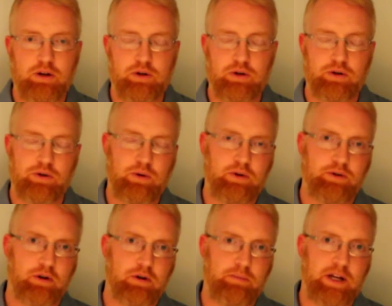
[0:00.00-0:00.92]
your
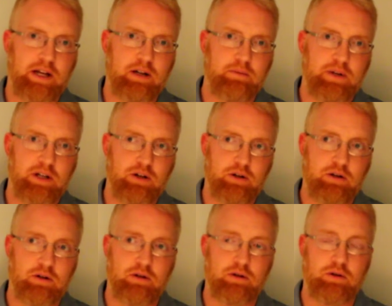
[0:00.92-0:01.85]
students are going to
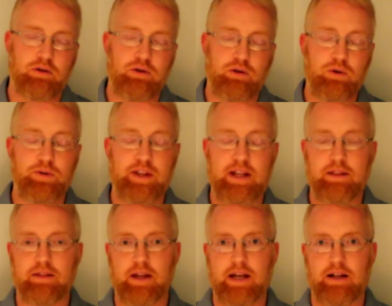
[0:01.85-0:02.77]
begin
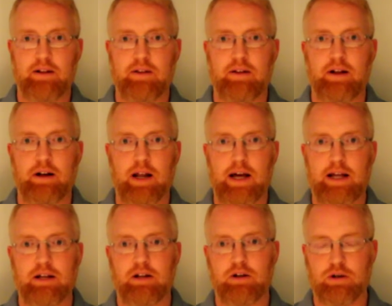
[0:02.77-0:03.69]
using things
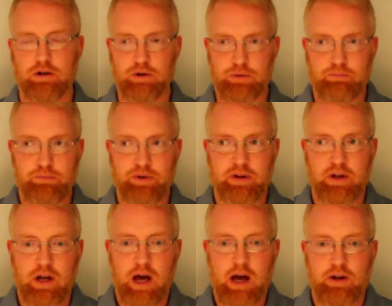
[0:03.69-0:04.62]
like loops.